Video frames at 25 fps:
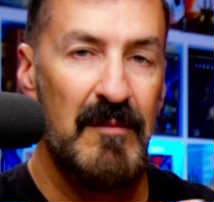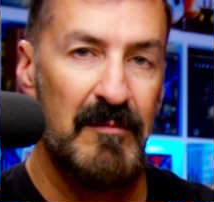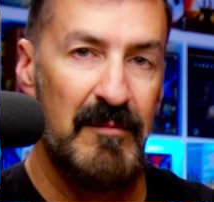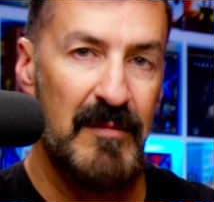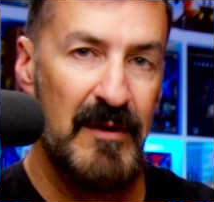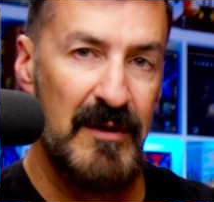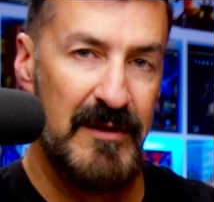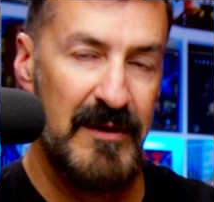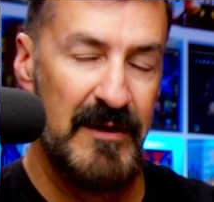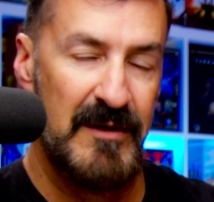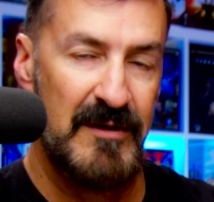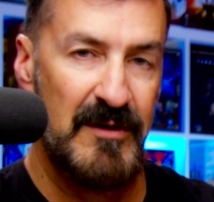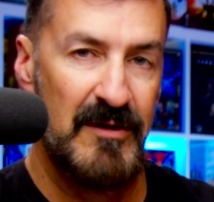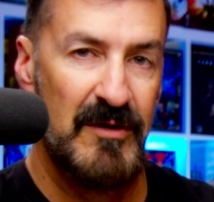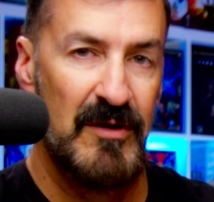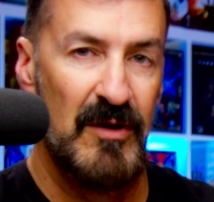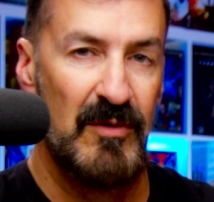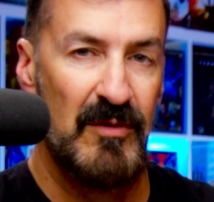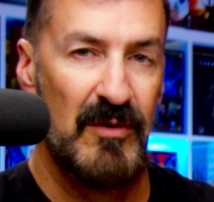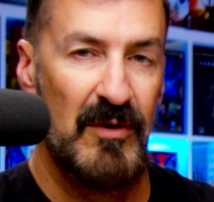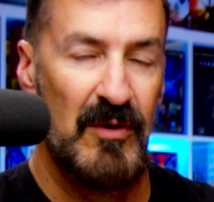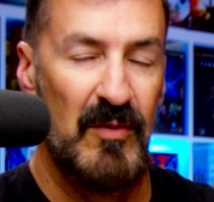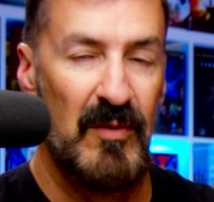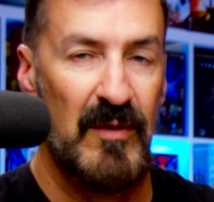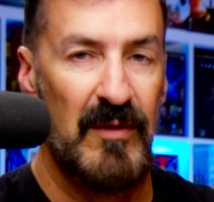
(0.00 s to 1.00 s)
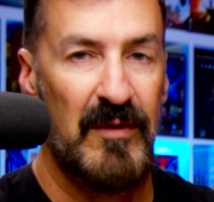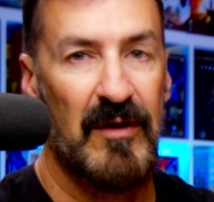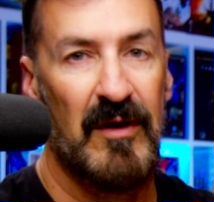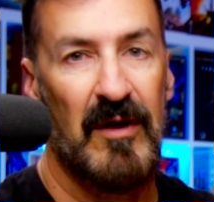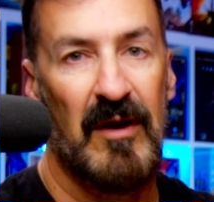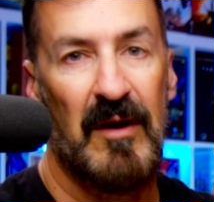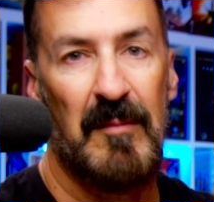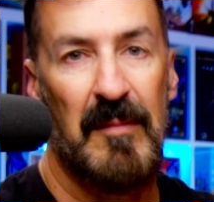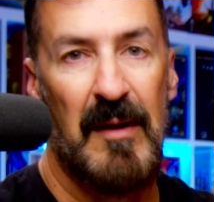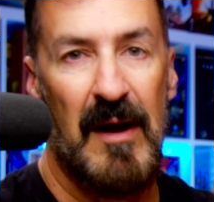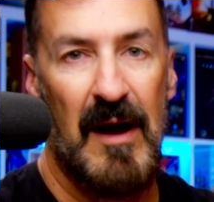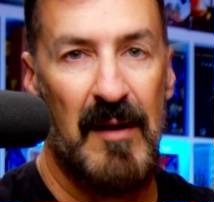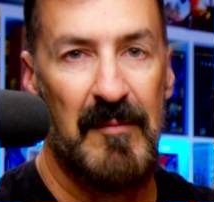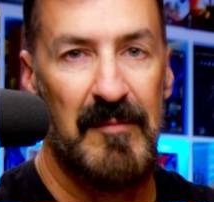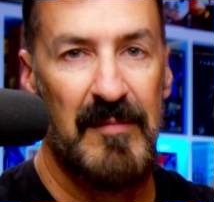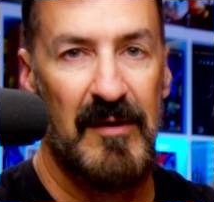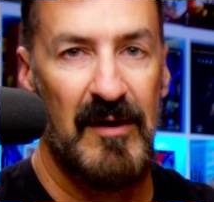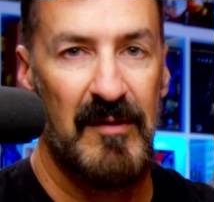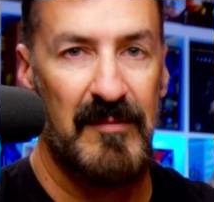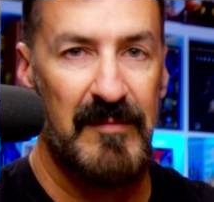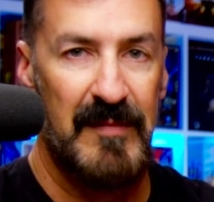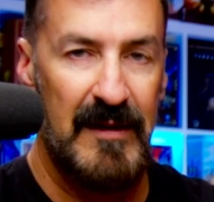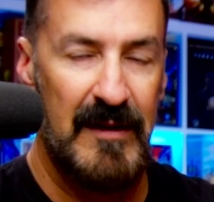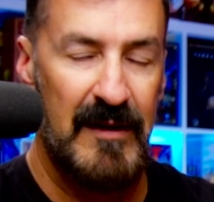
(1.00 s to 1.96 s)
but then you don't know where they're going to pop up